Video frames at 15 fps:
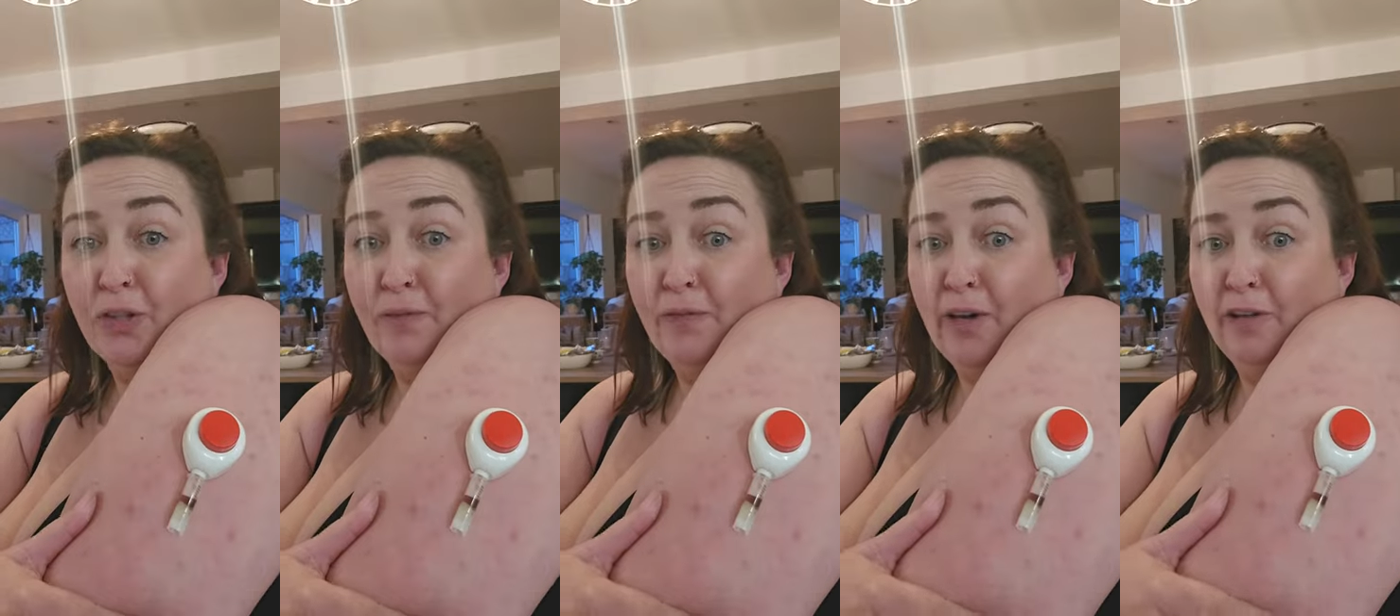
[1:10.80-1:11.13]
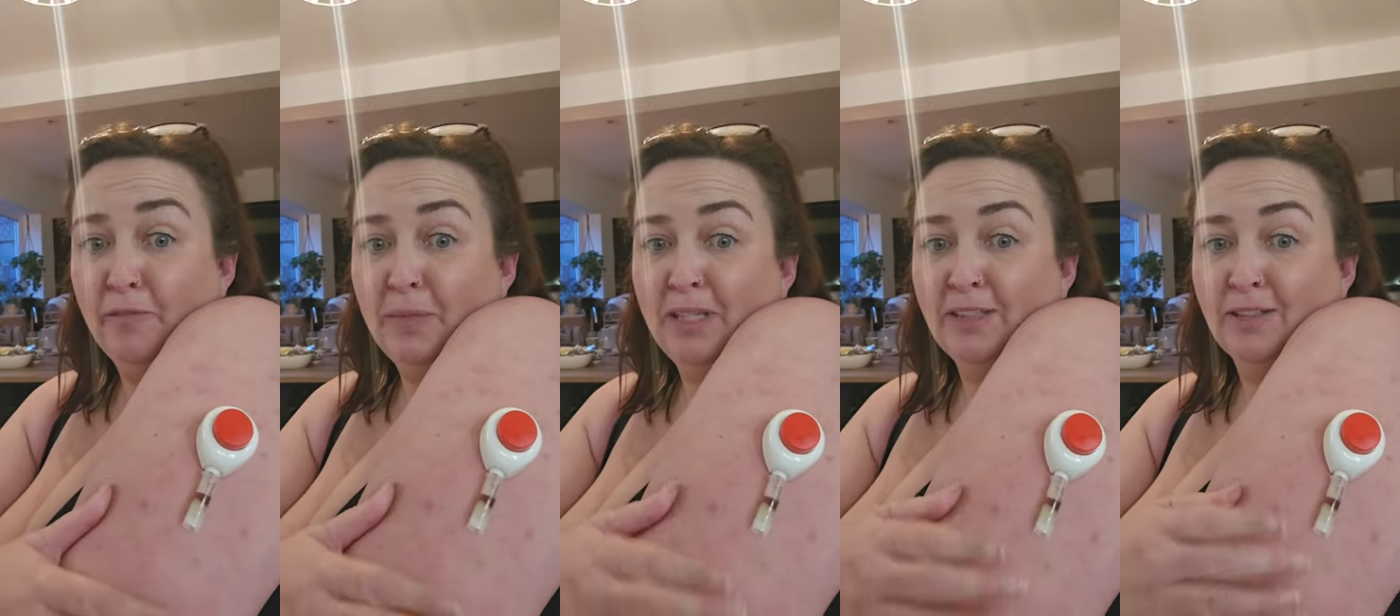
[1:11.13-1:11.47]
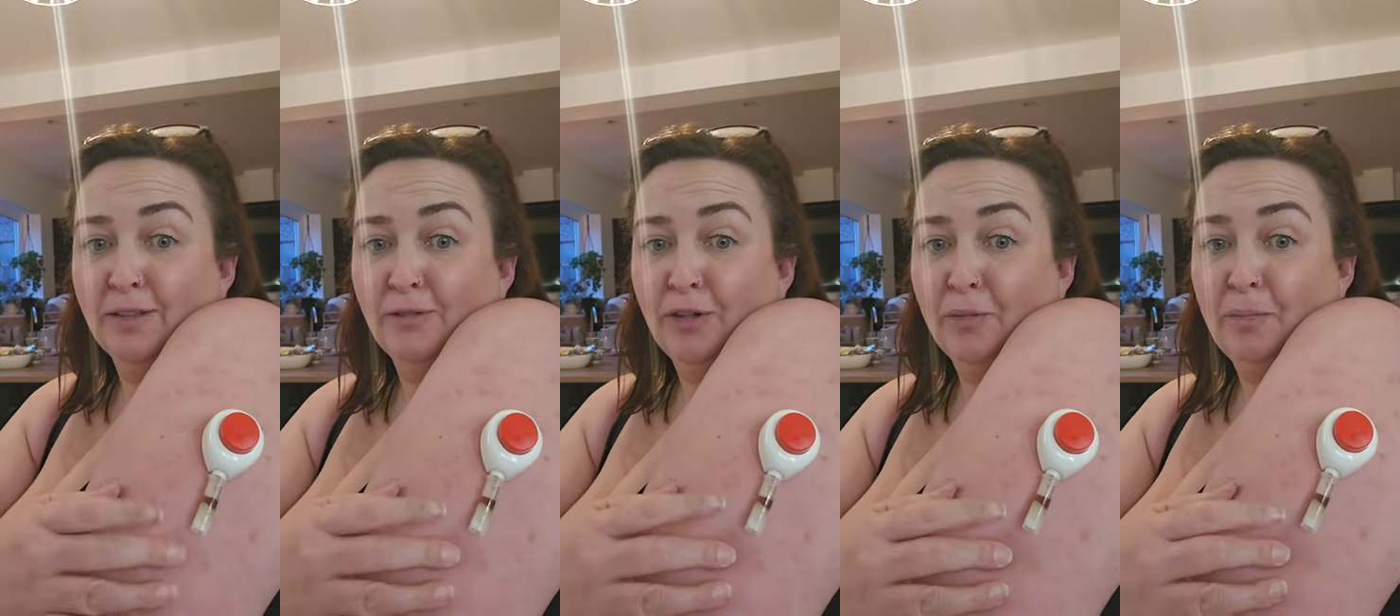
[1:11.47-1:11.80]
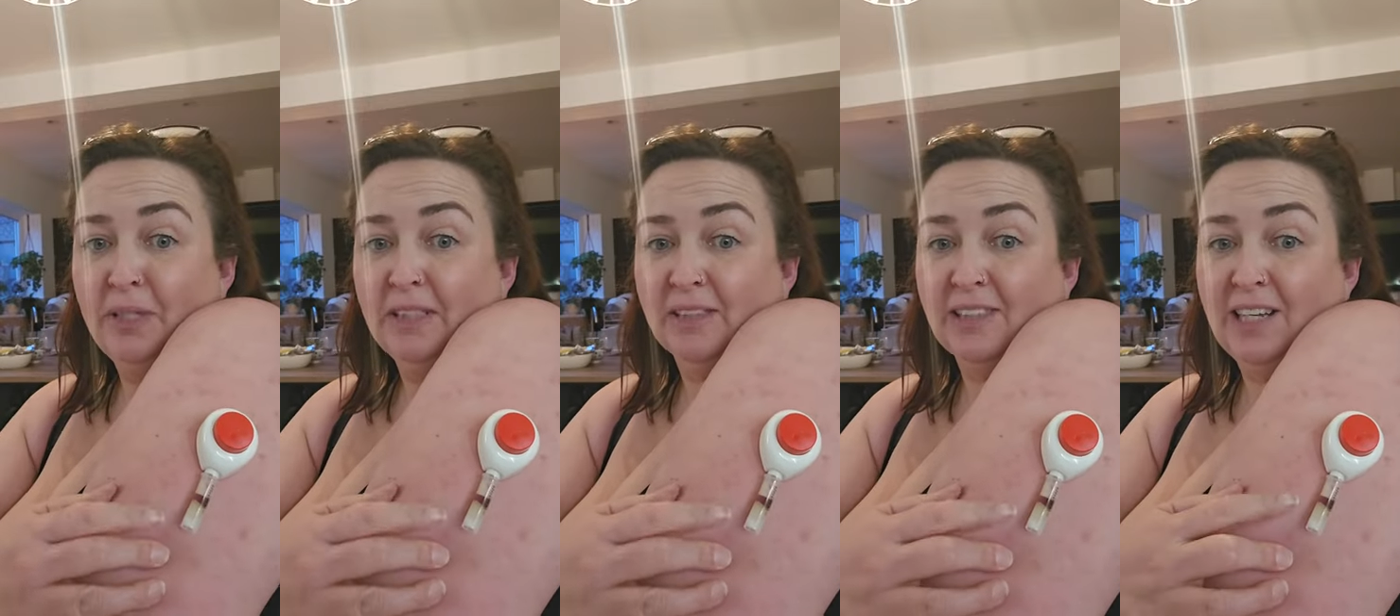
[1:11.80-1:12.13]
the five minutes are up
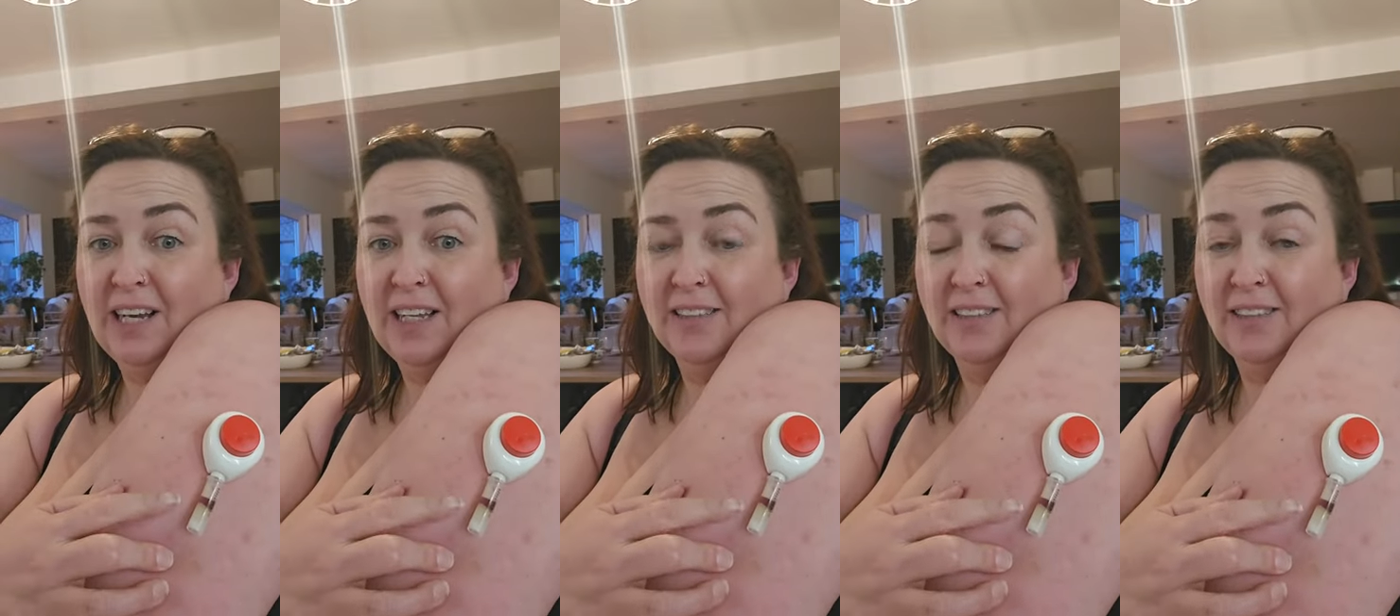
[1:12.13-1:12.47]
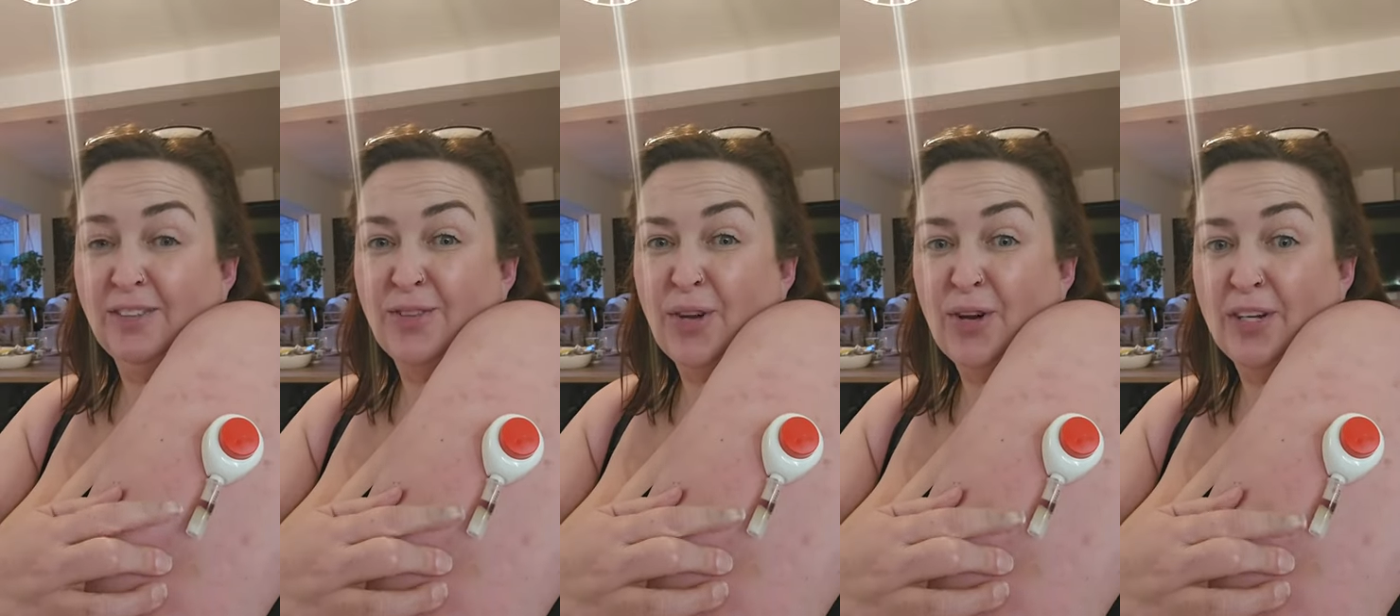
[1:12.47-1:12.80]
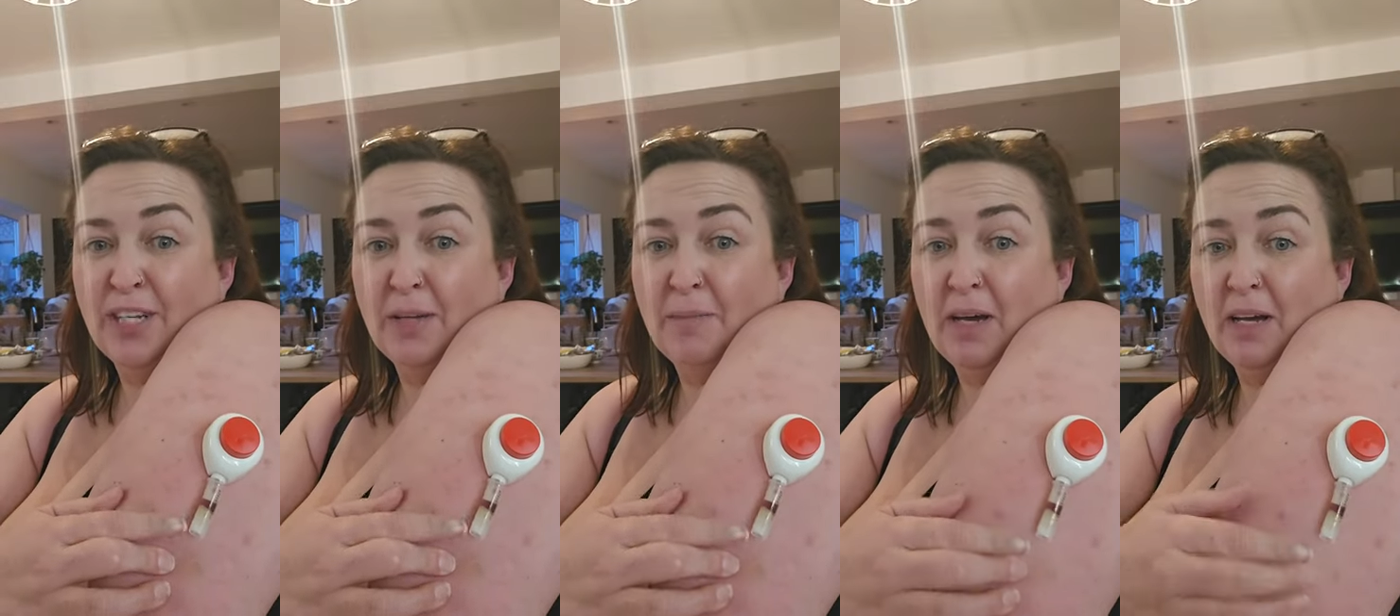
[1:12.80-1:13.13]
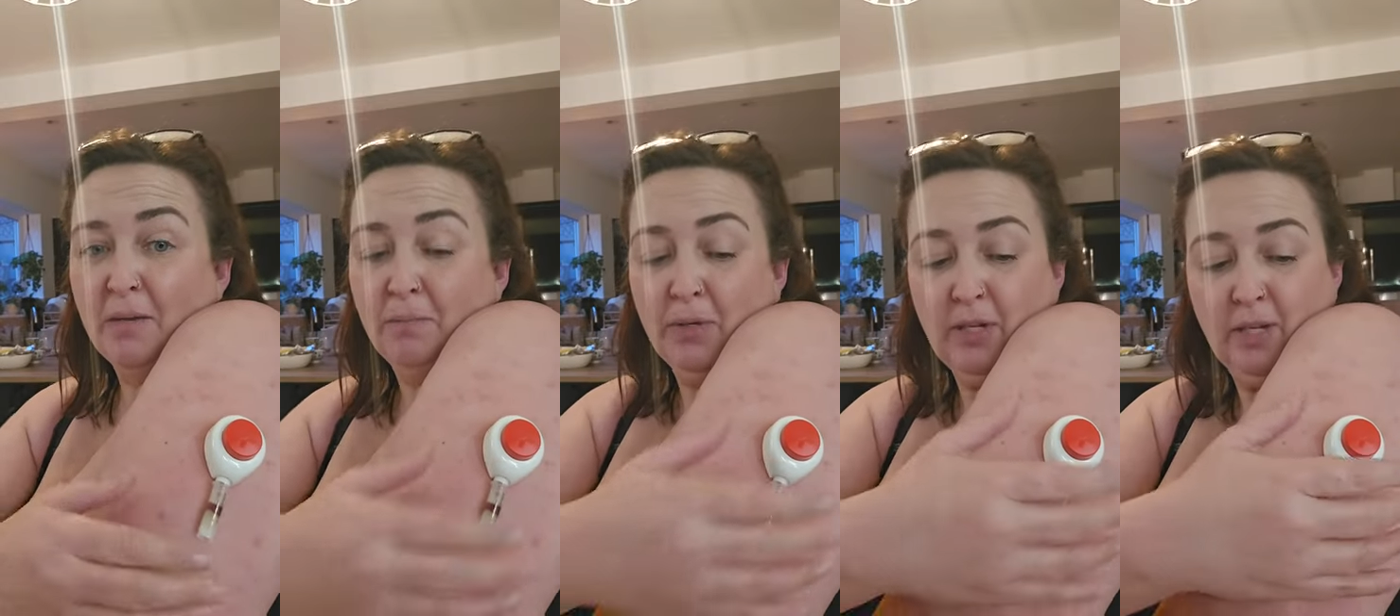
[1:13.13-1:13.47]
and it's collected a tiny amount
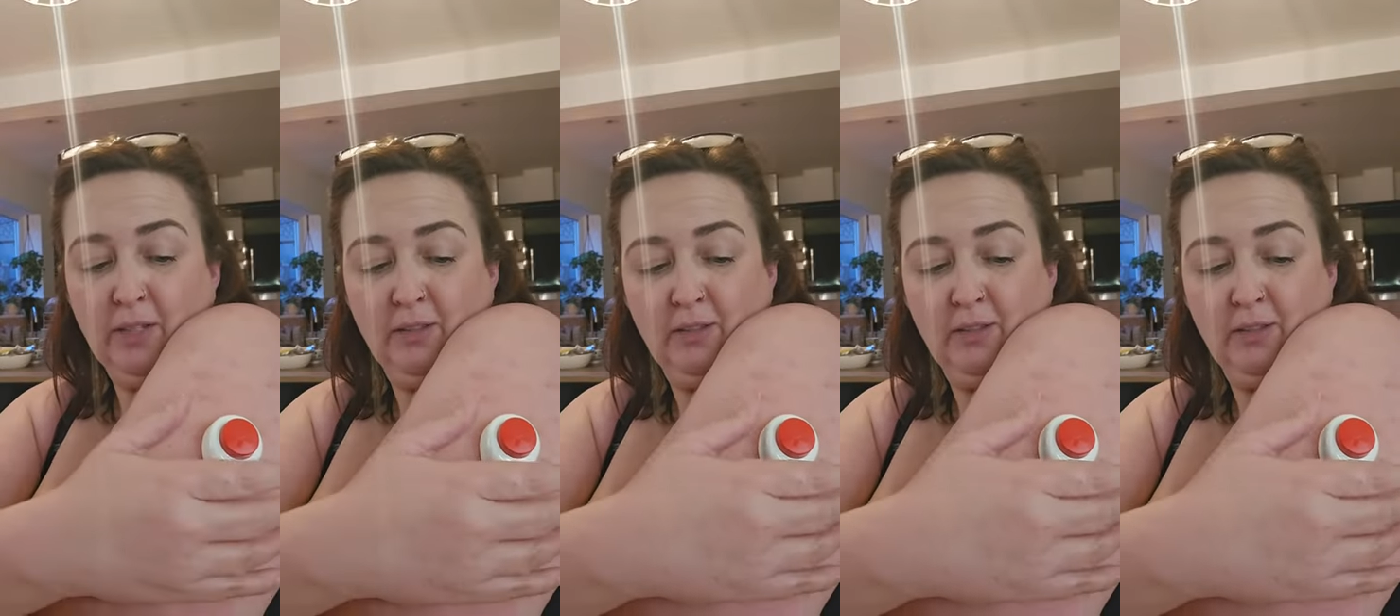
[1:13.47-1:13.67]
of blood.